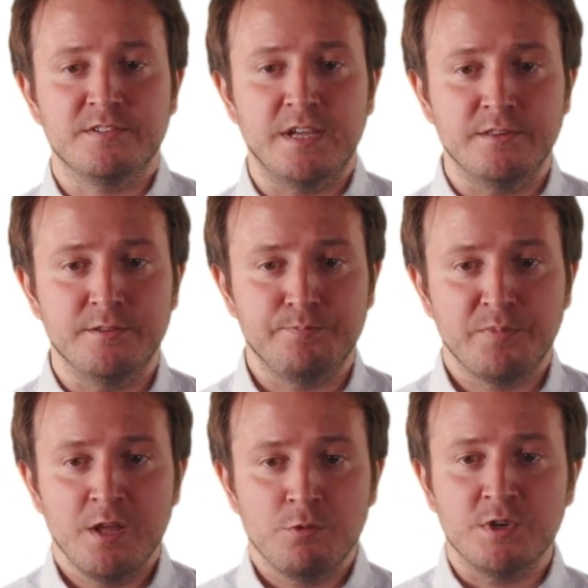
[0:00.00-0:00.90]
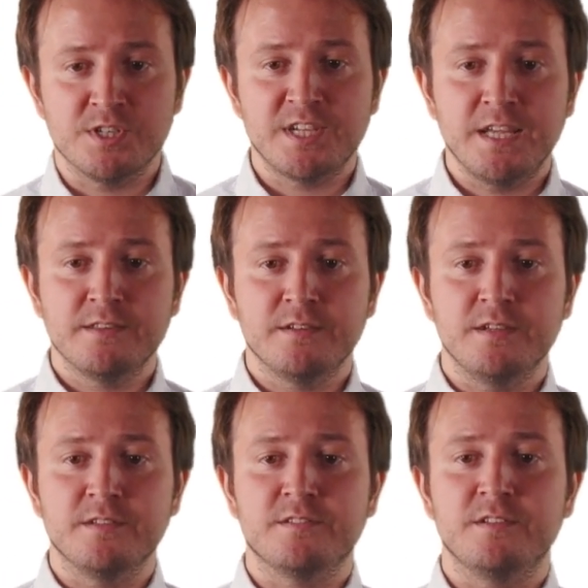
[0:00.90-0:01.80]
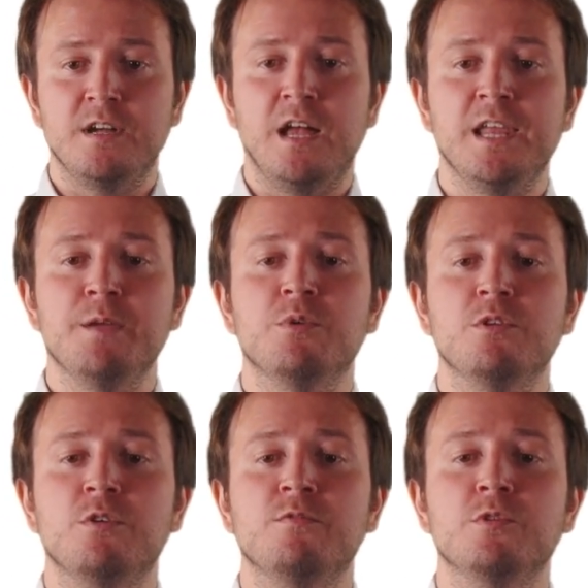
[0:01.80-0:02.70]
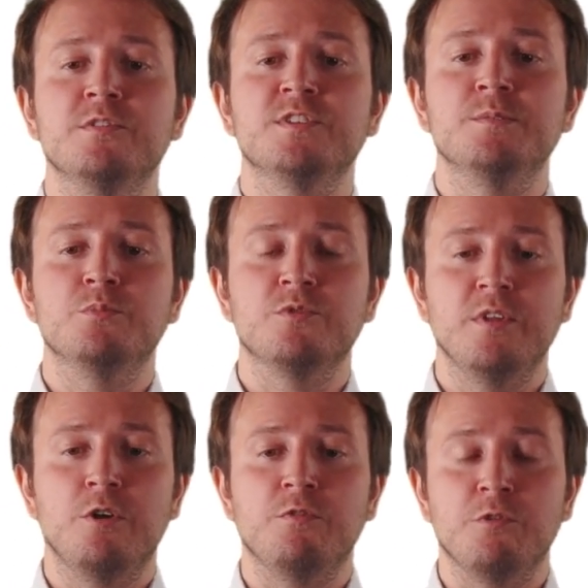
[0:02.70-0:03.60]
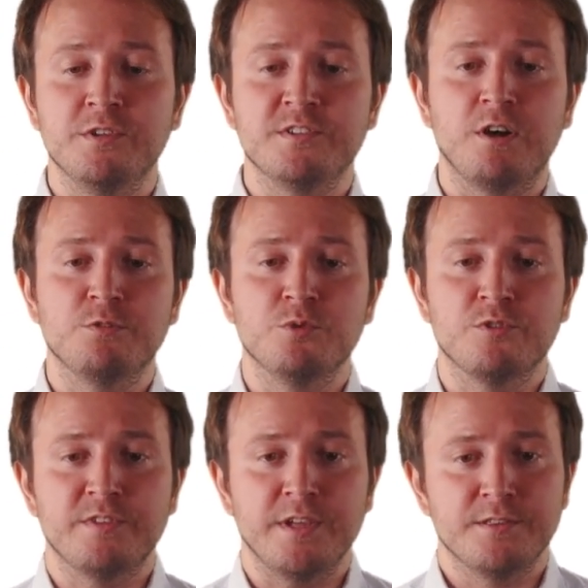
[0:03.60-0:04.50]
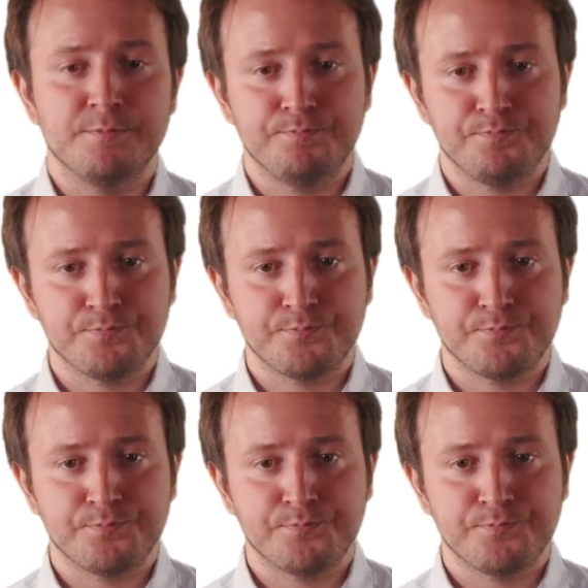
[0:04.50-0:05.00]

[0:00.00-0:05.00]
z, where z is a label of all this input, of all this output state.